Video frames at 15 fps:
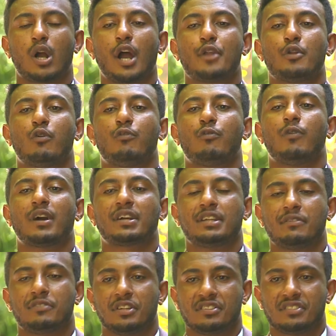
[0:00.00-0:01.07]
kind of
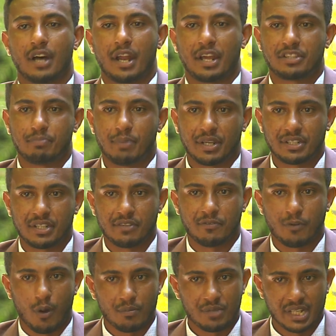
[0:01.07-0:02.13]
activities are expected
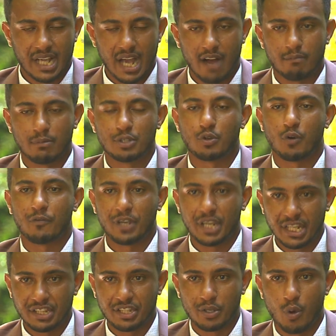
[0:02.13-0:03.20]
from the government of
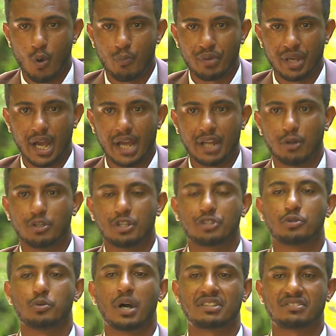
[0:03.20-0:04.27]
Ethiopia in order
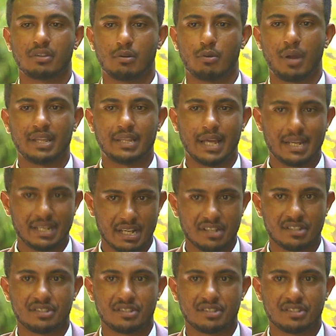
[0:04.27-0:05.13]
to accelerate and